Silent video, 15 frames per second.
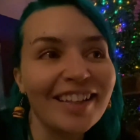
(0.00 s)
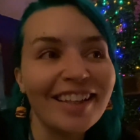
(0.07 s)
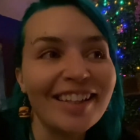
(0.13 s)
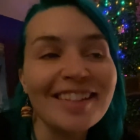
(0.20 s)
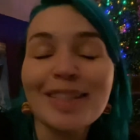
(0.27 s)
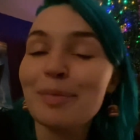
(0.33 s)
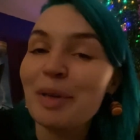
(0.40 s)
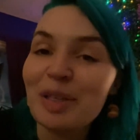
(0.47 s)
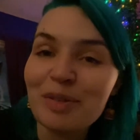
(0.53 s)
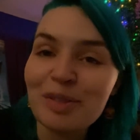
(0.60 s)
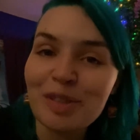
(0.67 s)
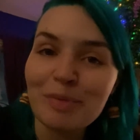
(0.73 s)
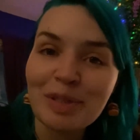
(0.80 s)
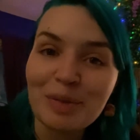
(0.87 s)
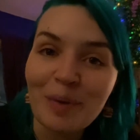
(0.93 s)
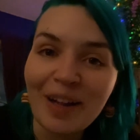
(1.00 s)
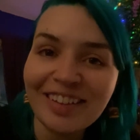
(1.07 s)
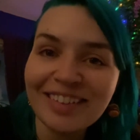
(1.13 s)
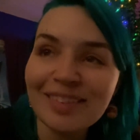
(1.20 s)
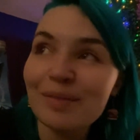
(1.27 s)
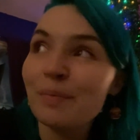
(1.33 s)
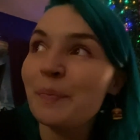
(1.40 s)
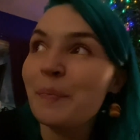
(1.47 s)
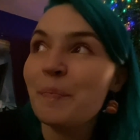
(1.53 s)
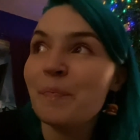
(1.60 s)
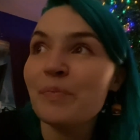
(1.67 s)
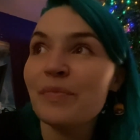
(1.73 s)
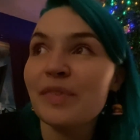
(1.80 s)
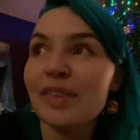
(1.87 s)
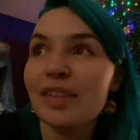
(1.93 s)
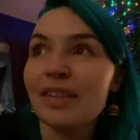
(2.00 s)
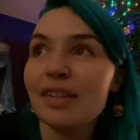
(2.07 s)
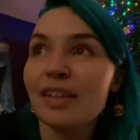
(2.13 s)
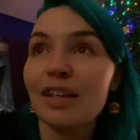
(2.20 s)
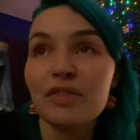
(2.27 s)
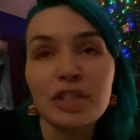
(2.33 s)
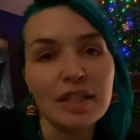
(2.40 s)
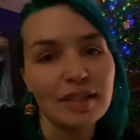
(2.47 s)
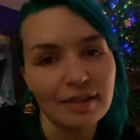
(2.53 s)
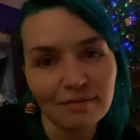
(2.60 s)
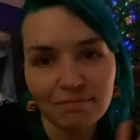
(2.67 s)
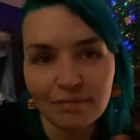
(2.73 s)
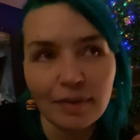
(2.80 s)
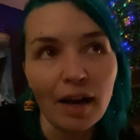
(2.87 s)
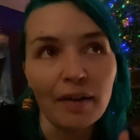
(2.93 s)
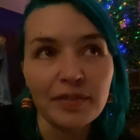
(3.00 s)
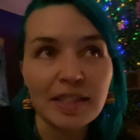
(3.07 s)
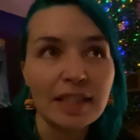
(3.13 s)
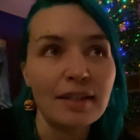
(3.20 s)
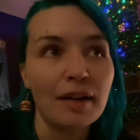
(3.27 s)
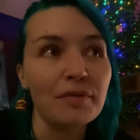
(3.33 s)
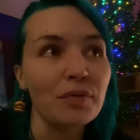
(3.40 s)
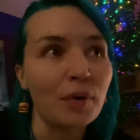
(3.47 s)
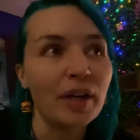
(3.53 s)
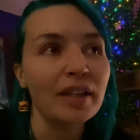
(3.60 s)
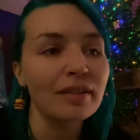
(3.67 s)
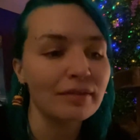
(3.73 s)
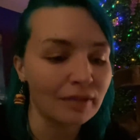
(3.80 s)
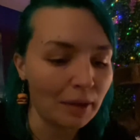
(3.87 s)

into my YouTube as well. If she's obviously down for it.